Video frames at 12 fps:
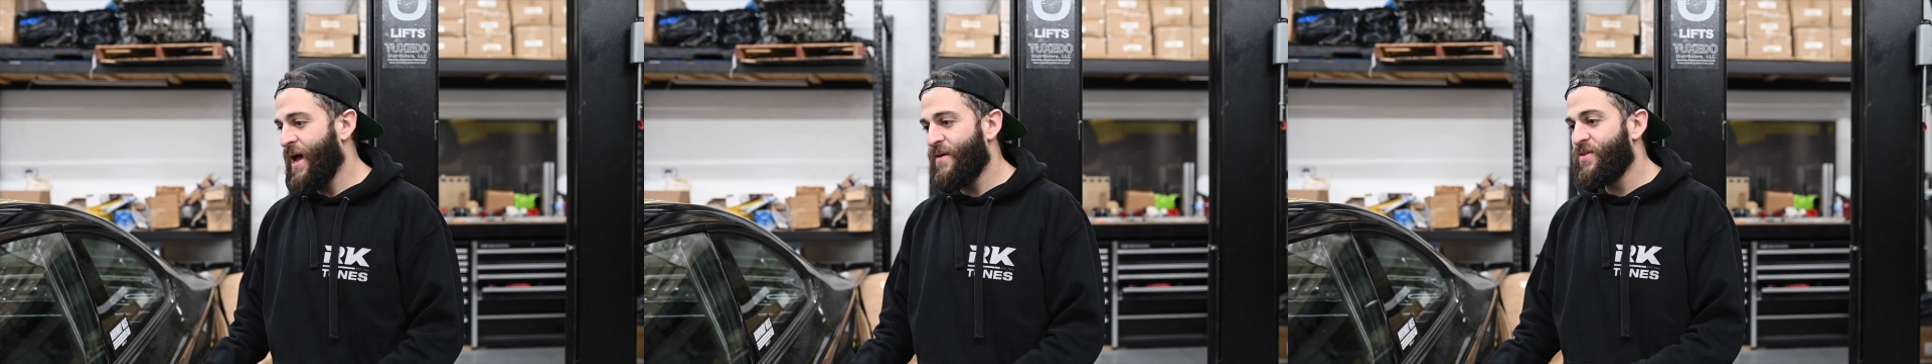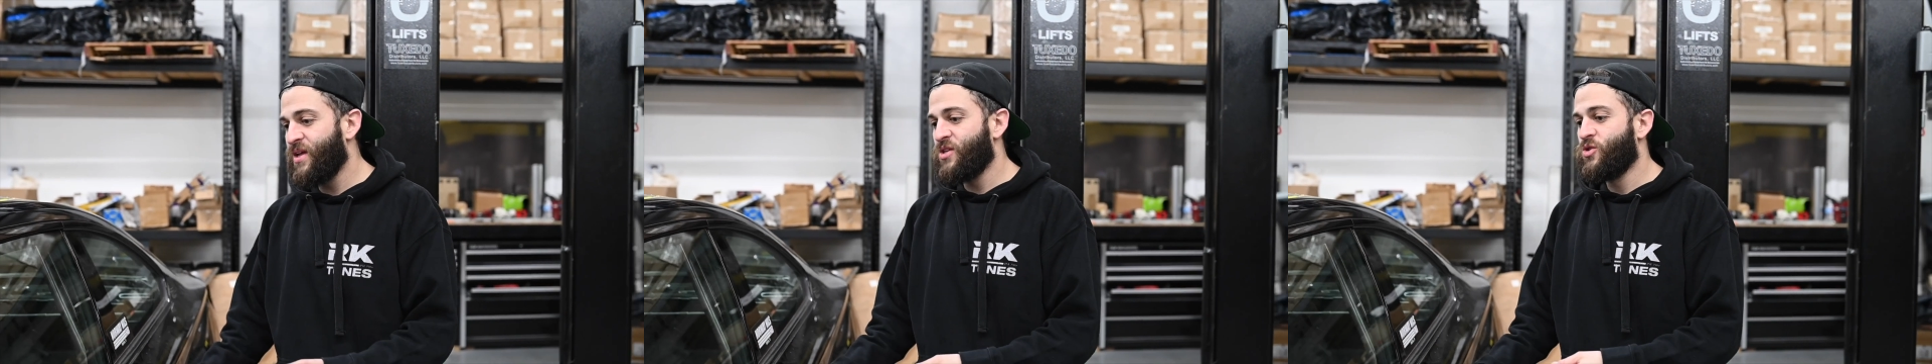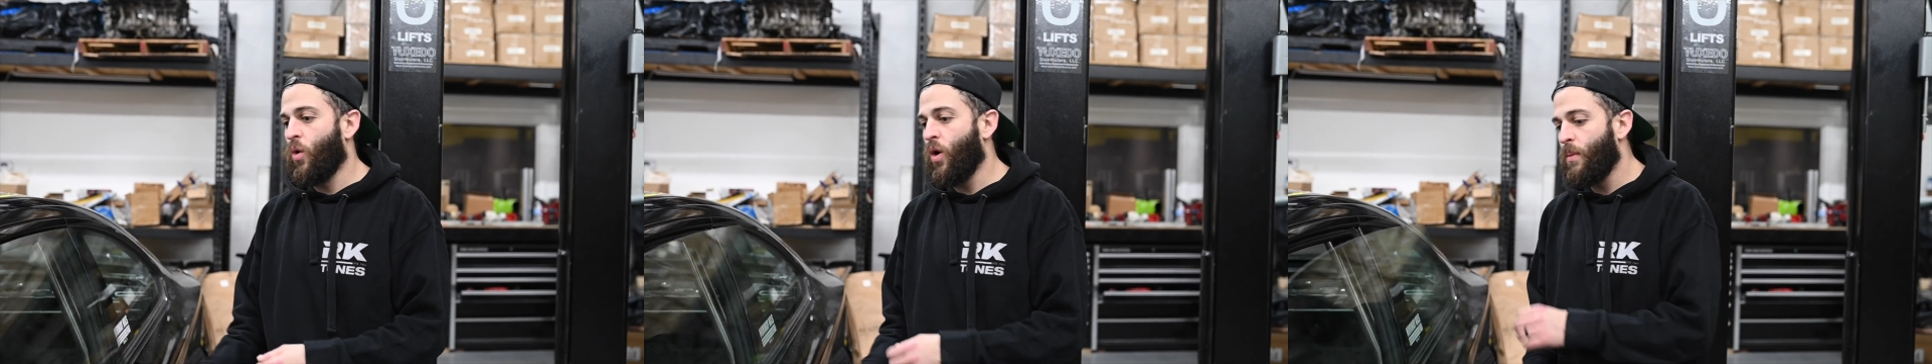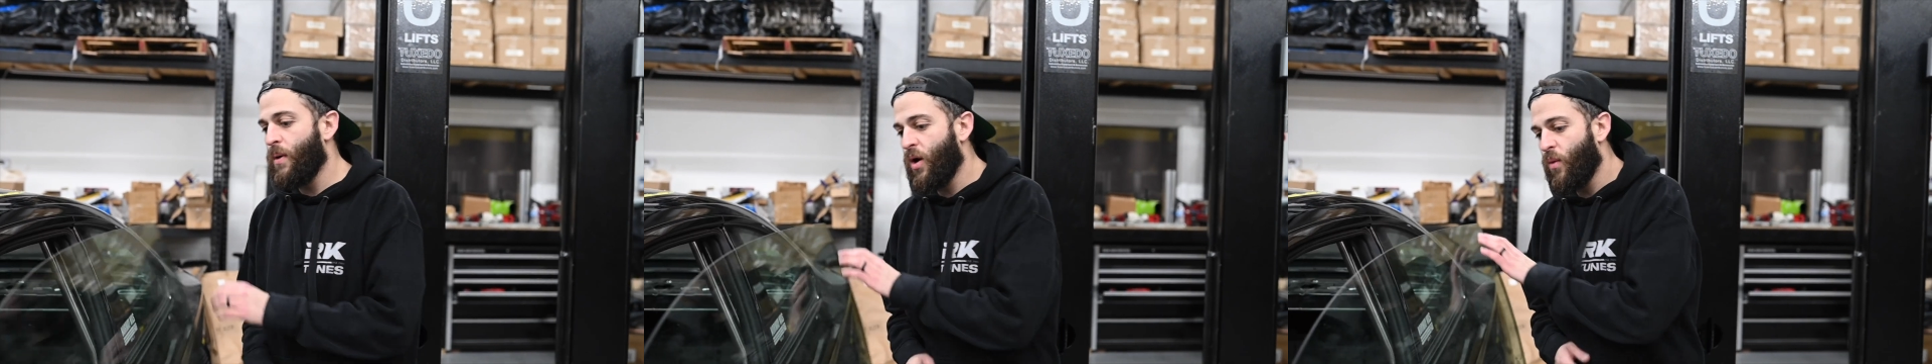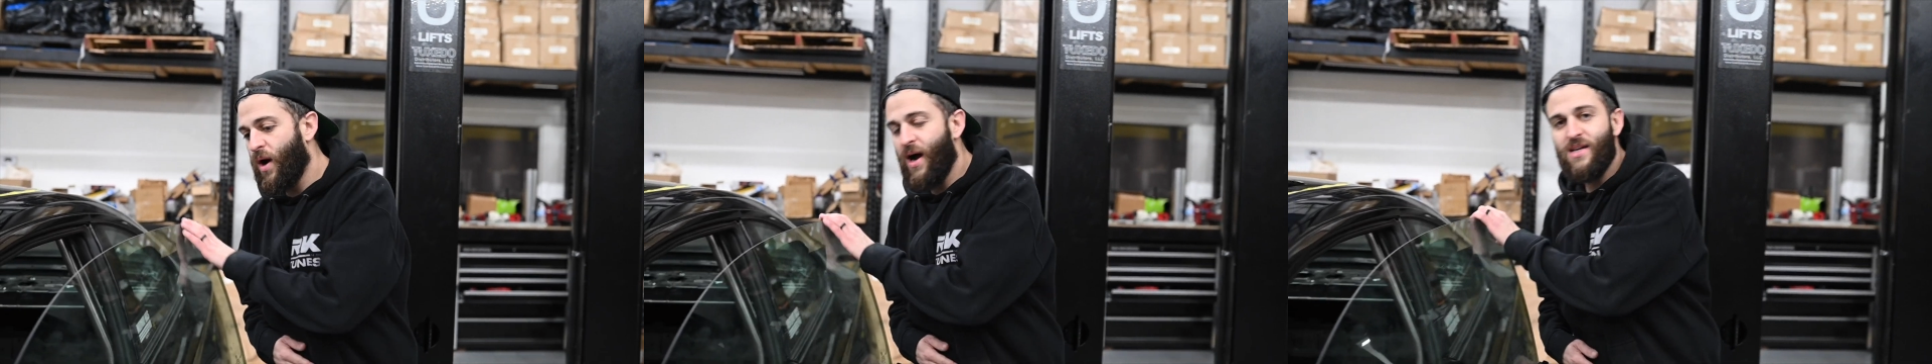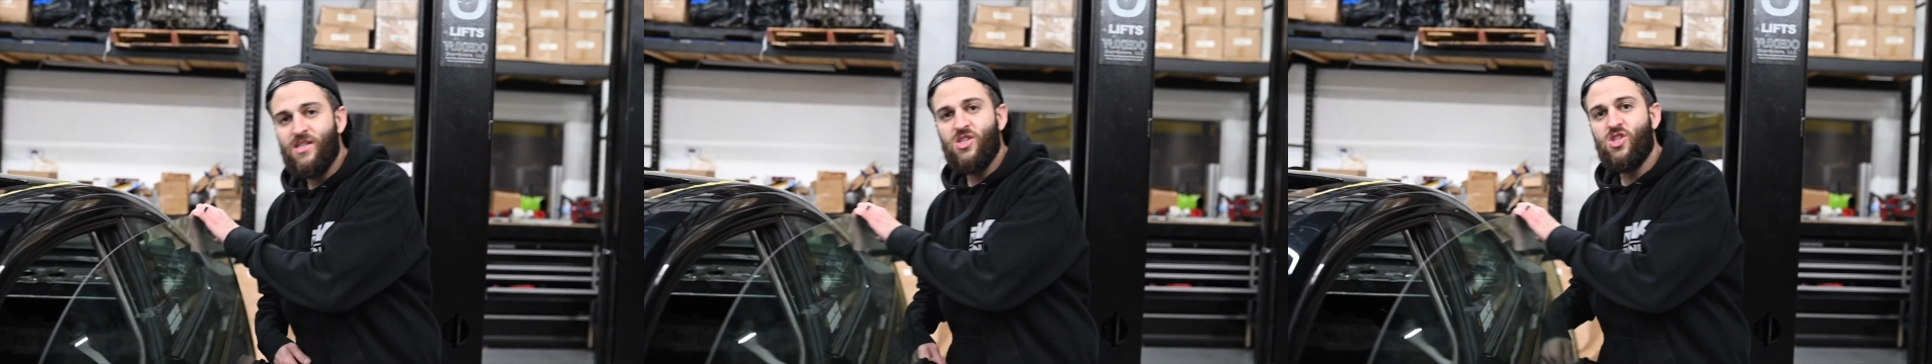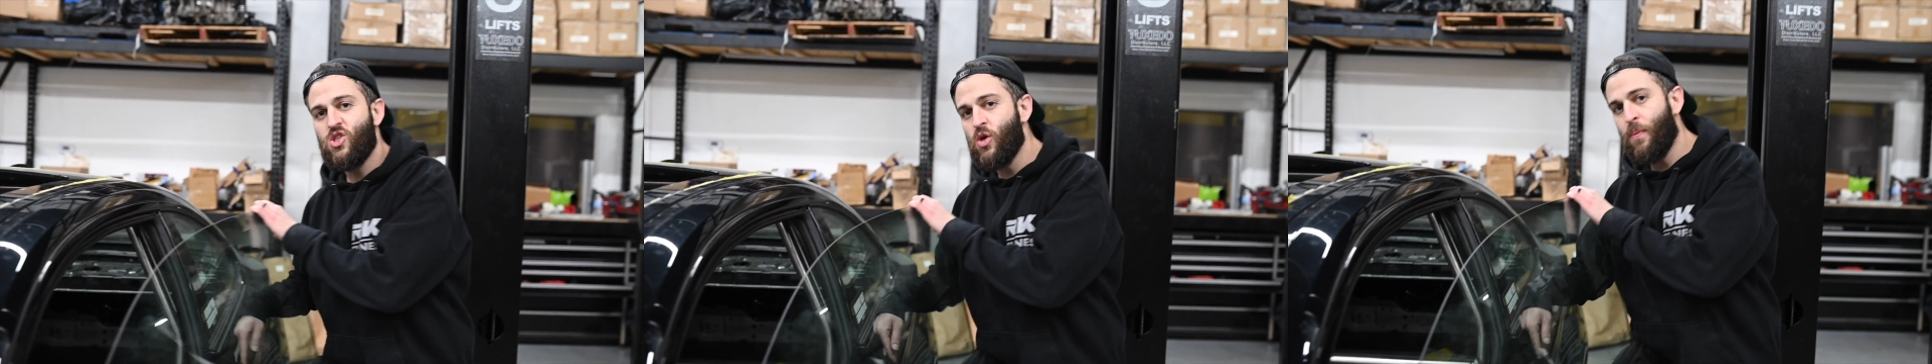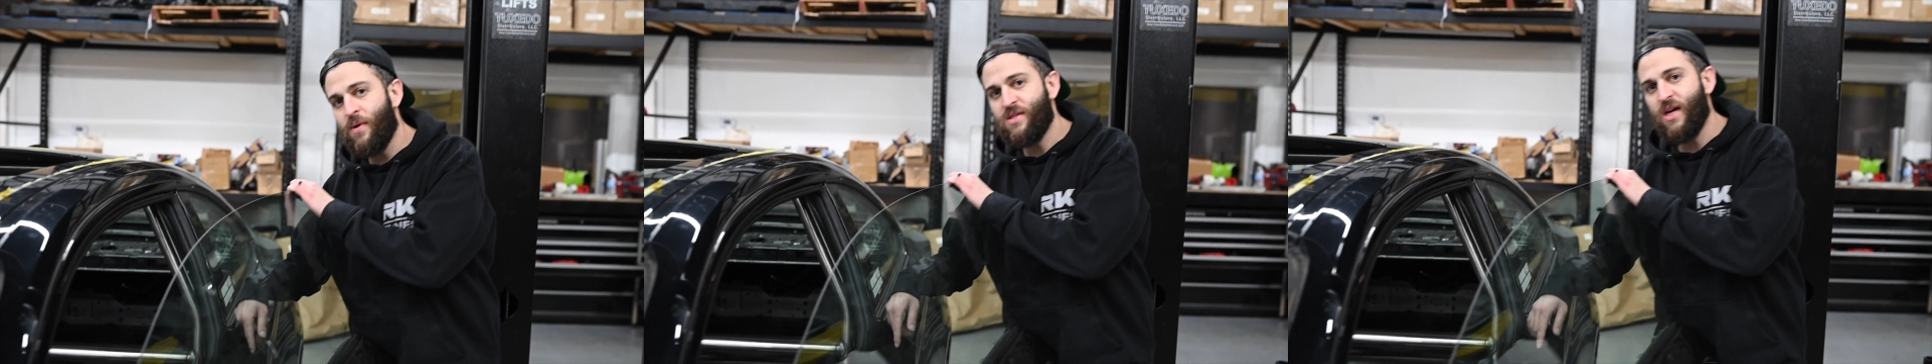everything door bar wise is
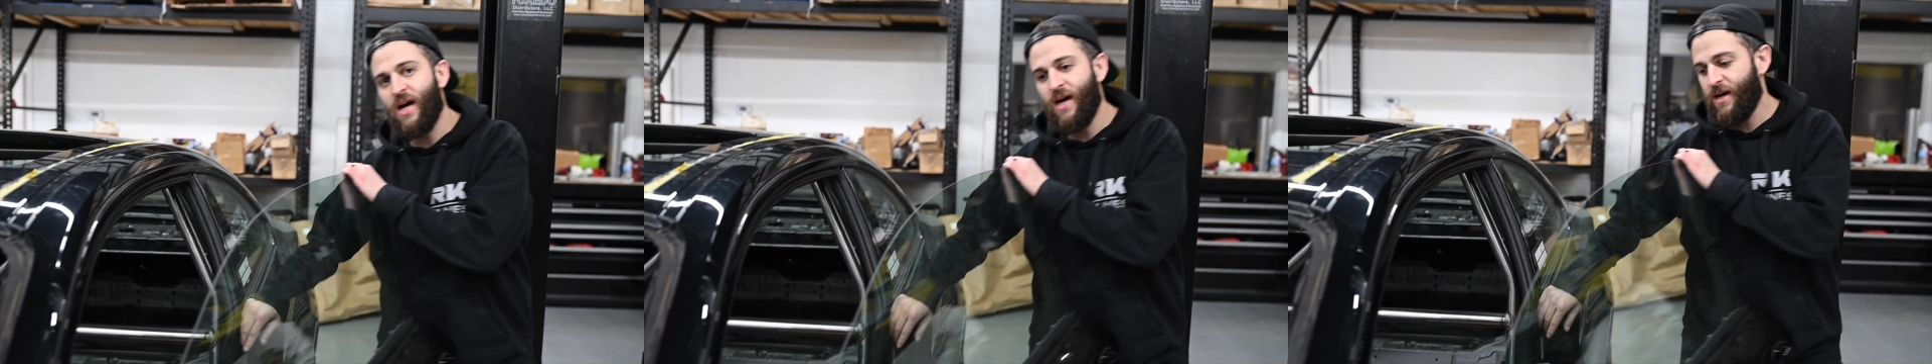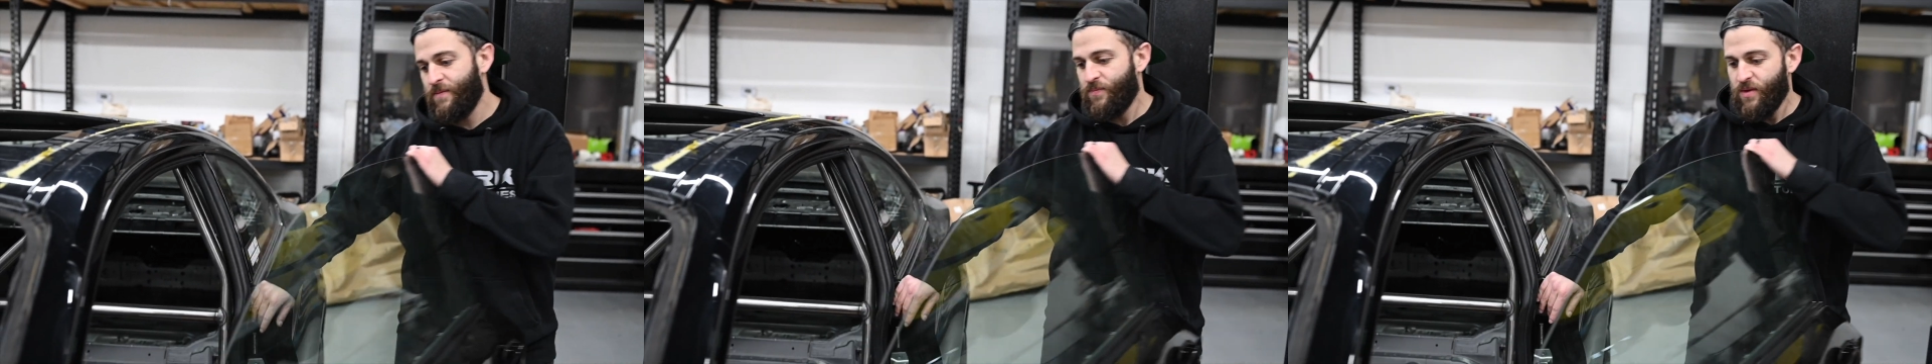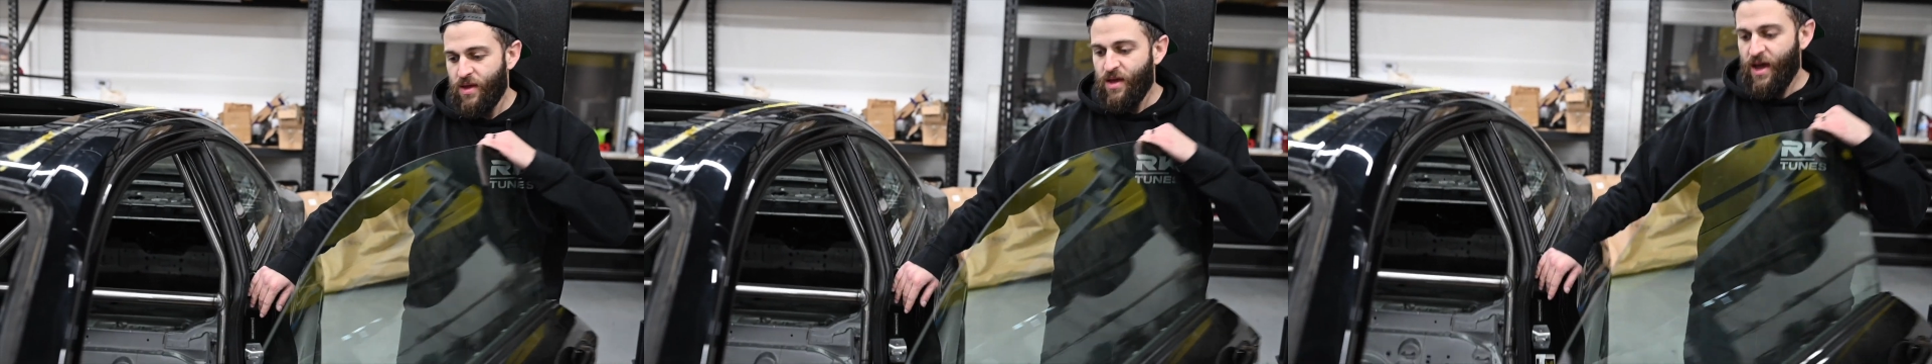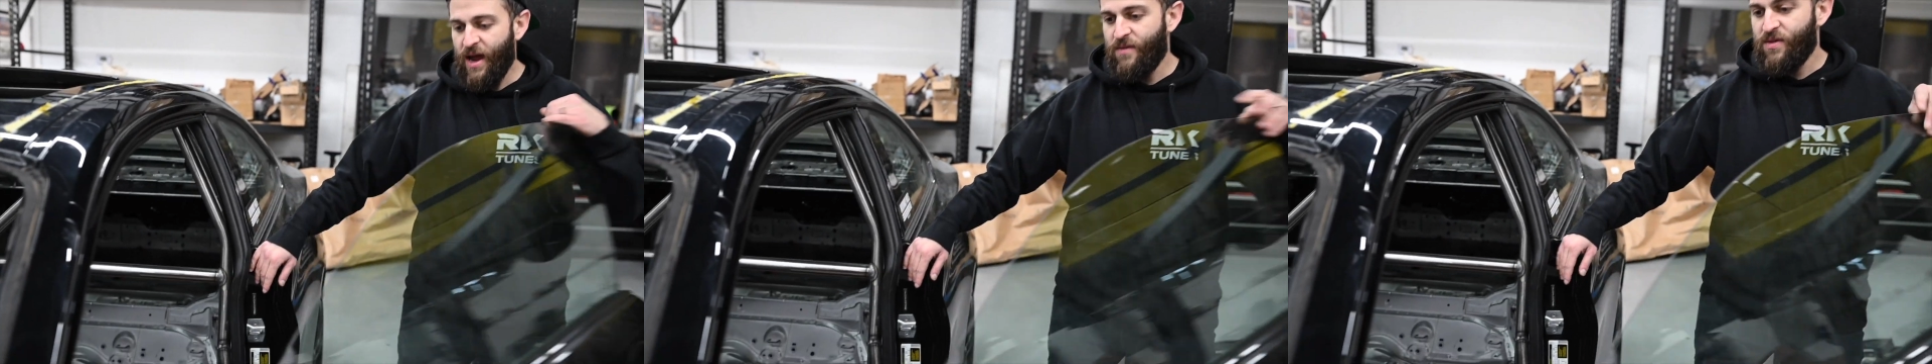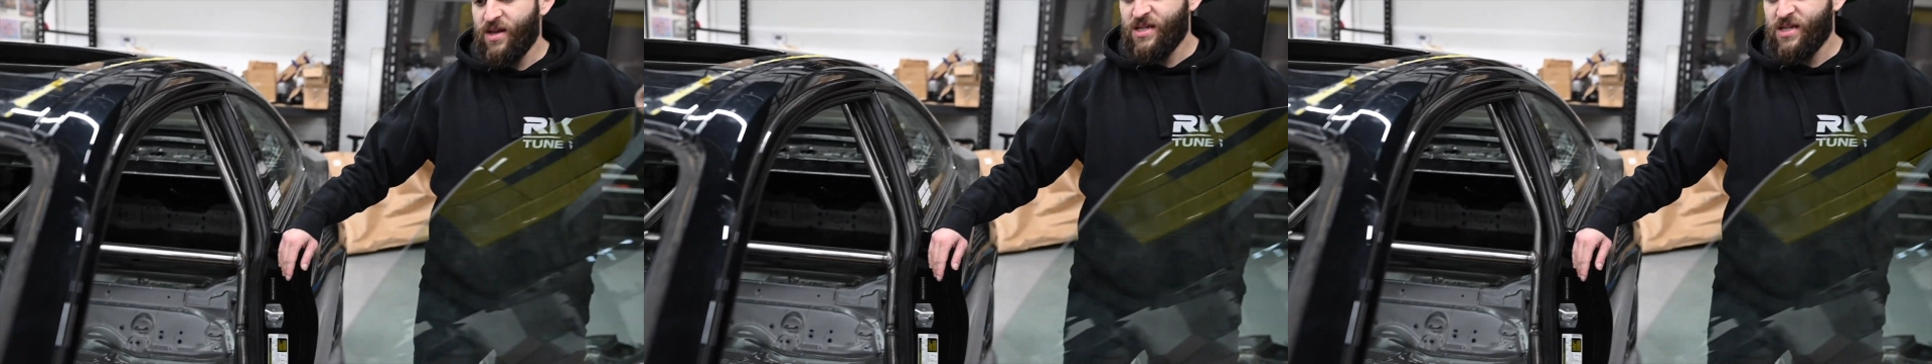super tight. Everything